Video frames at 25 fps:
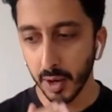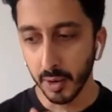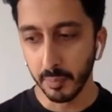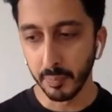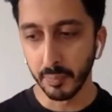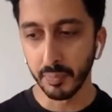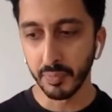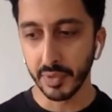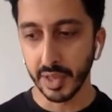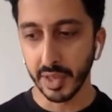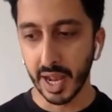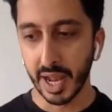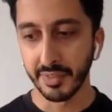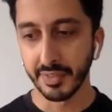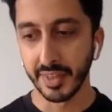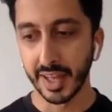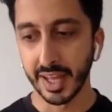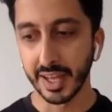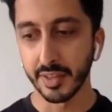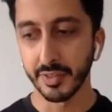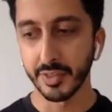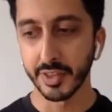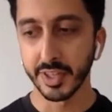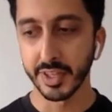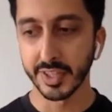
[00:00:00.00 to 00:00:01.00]
and
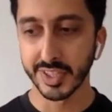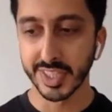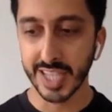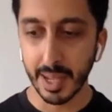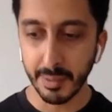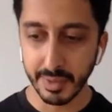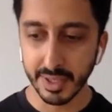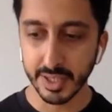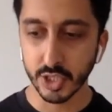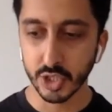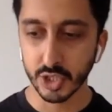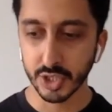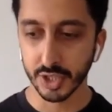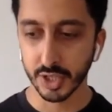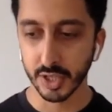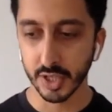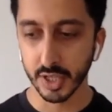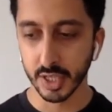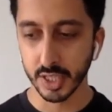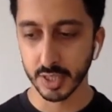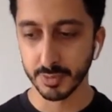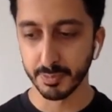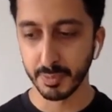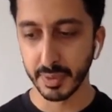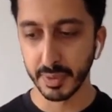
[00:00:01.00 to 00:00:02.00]
that the damage
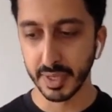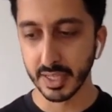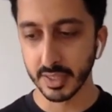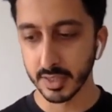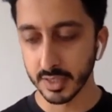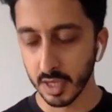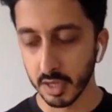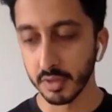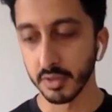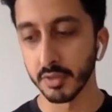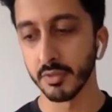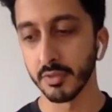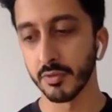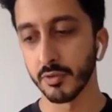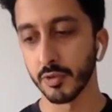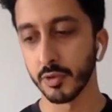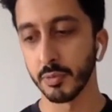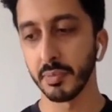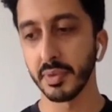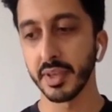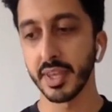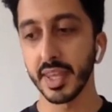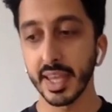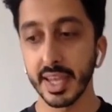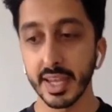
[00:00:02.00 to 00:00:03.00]
that has been done
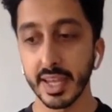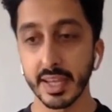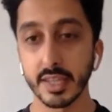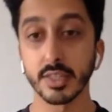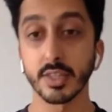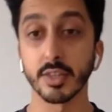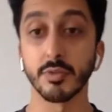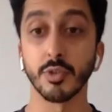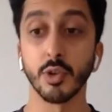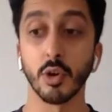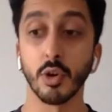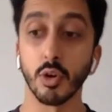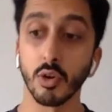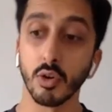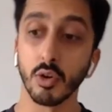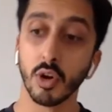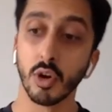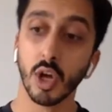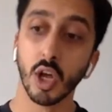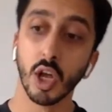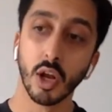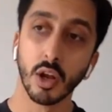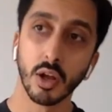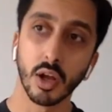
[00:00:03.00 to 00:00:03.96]
from years of not,